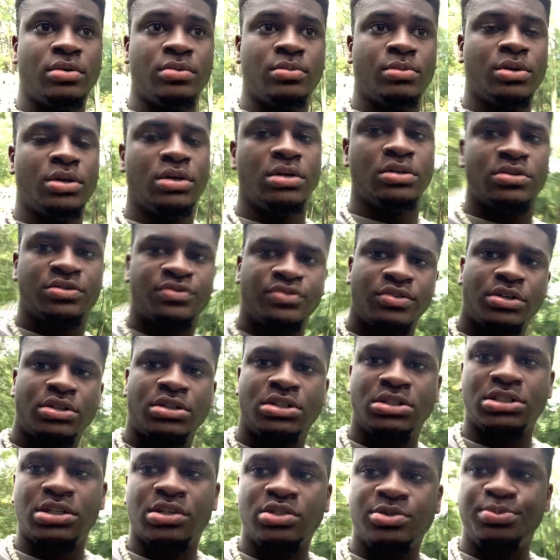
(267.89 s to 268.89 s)
But it's funny
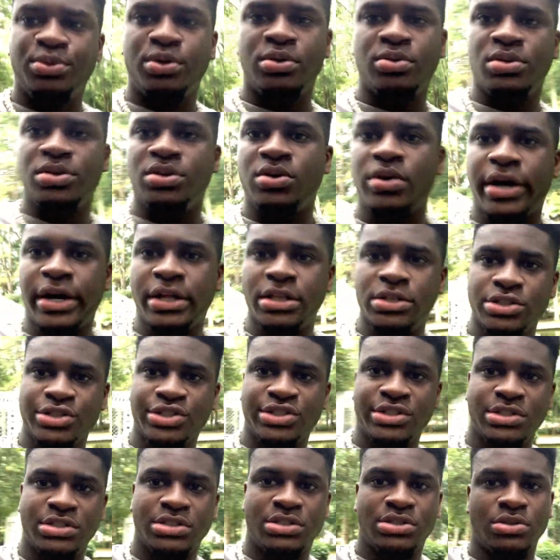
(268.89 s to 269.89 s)
because I was born with no
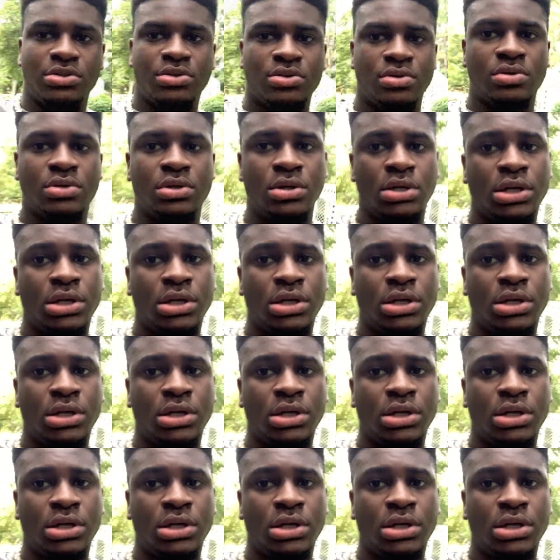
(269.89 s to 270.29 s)
allergies, so